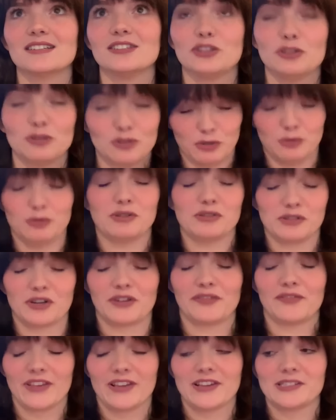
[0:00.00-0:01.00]
you do
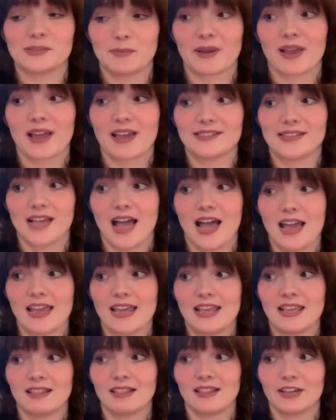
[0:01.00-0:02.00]
deserve this because
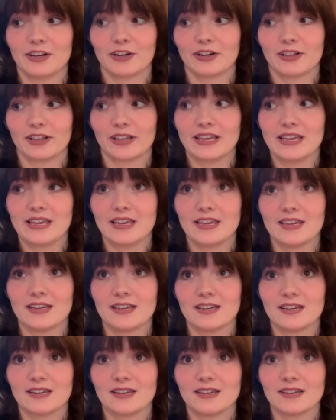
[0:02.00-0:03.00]
I literally
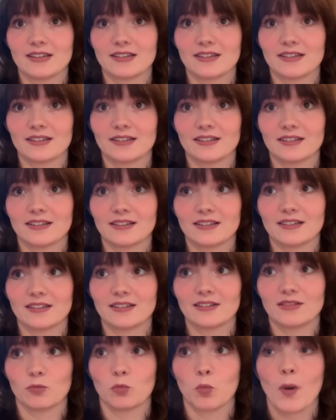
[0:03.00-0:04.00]

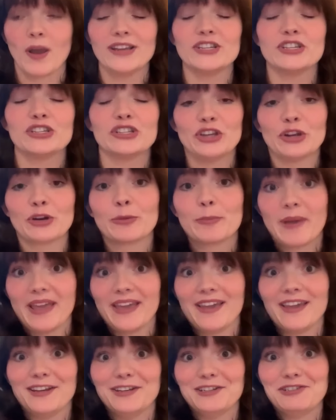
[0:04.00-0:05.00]
went to your
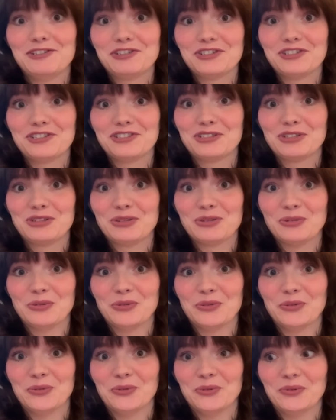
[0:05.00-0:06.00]
page
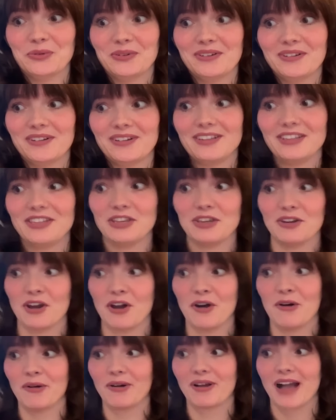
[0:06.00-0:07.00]
to, you
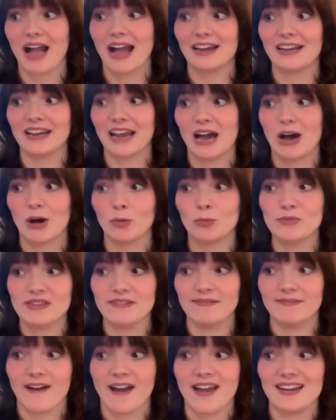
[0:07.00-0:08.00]
know, kind of help me
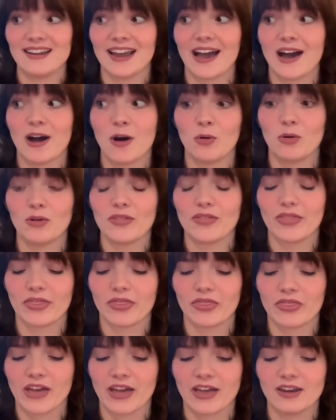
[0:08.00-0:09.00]
find out
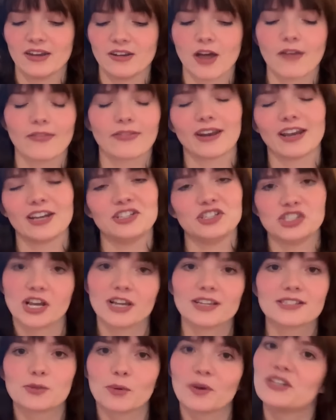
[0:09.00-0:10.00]
that not that I
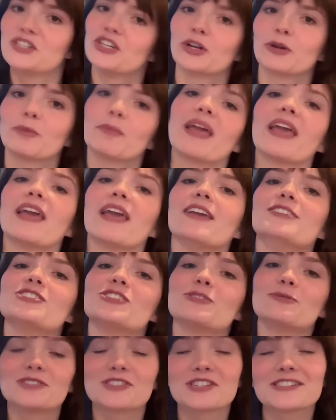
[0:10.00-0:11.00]
just went to your page
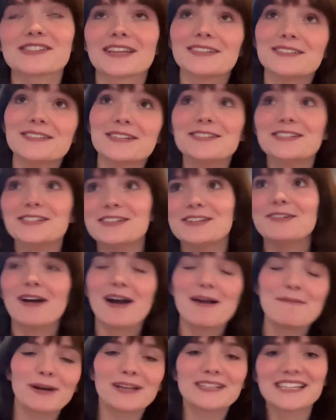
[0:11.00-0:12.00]
and it's just like do do do
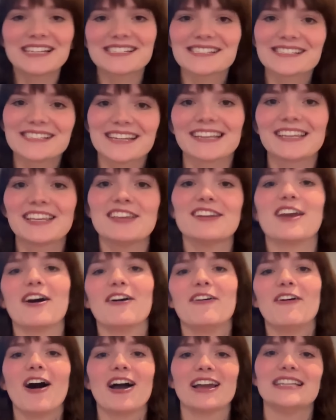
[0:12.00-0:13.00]
I'm autistic, you
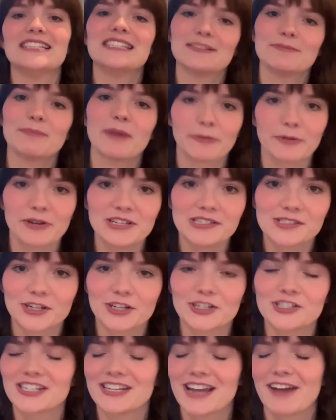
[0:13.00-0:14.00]
know, I did my
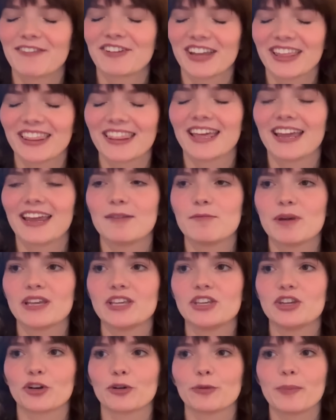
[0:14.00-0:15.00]
research and everything,
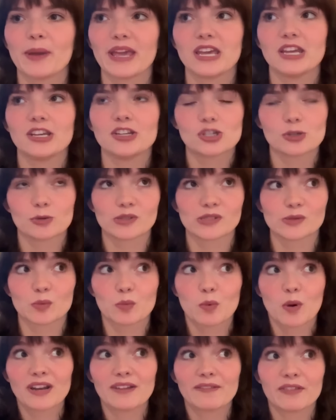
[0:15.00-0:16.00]
but your page was
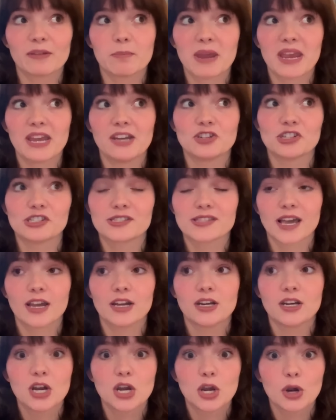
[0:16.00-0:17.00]
one of the pages
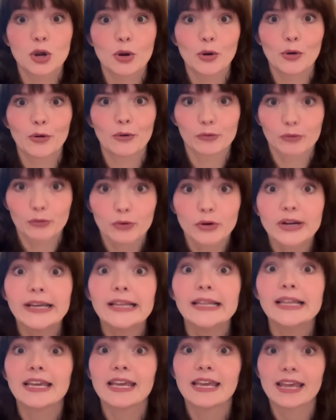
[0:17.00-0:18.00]
that
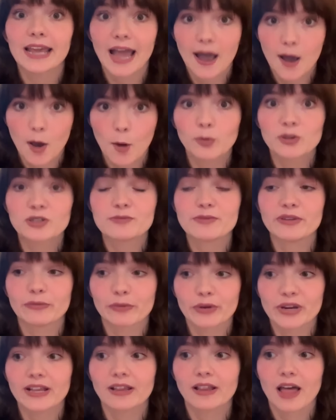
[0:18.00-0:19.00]
really helped me
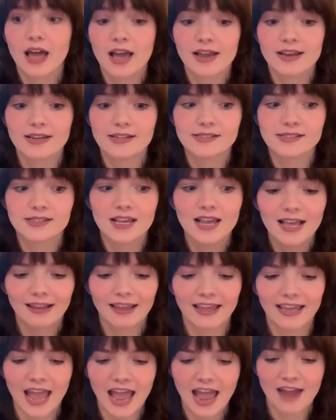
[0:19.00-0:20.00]
realize
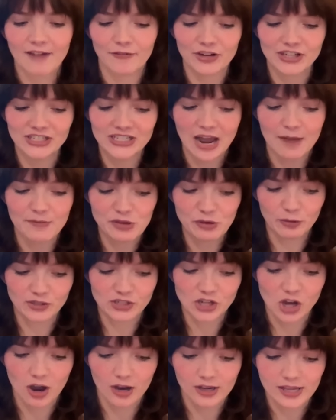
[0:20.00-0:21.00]
like every time you were
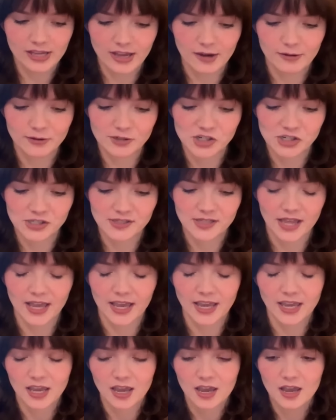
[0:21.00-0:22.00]
talking I was just
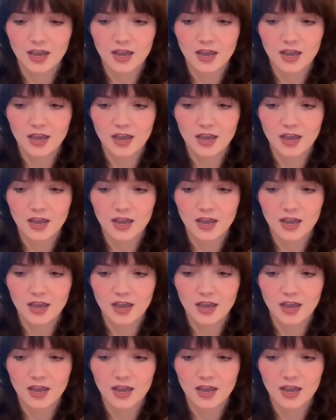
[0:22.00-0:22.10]
like